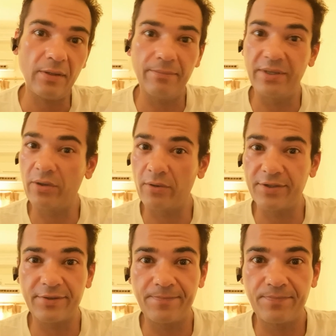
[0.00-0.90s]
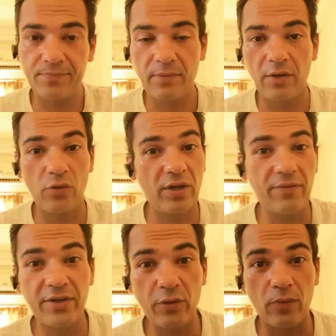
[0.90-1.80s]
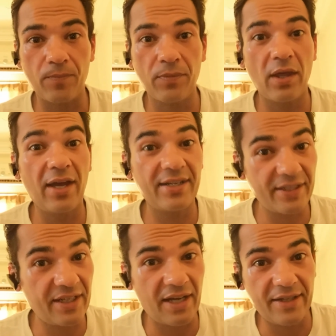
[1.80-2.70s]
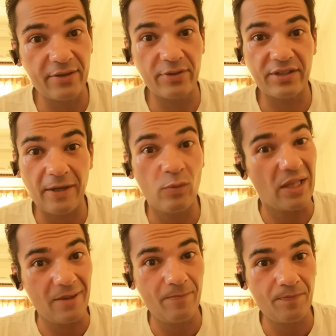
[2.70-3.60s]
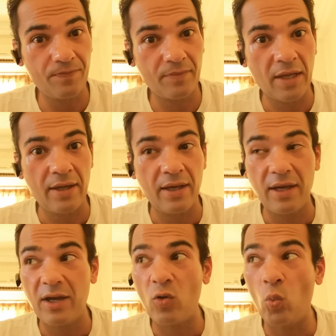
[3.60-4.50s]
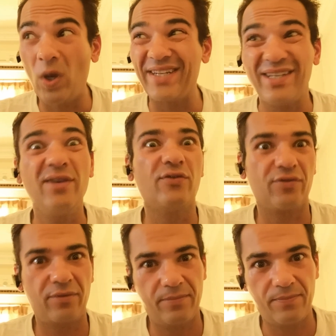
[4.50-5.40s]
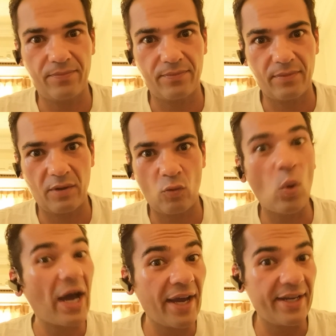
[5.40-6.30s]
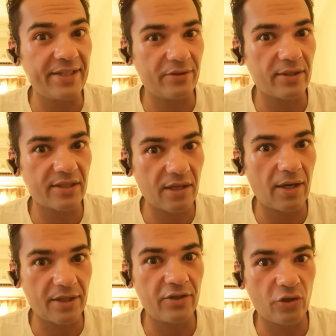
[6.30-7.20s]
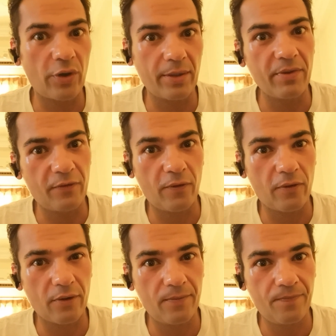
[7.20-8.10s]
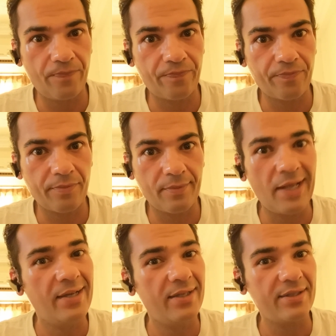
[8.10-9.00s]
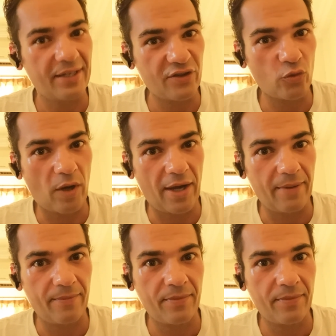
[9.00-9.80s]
Because you never know. And in the end you say, well, what if? Why I did not start enjoying before? That's why.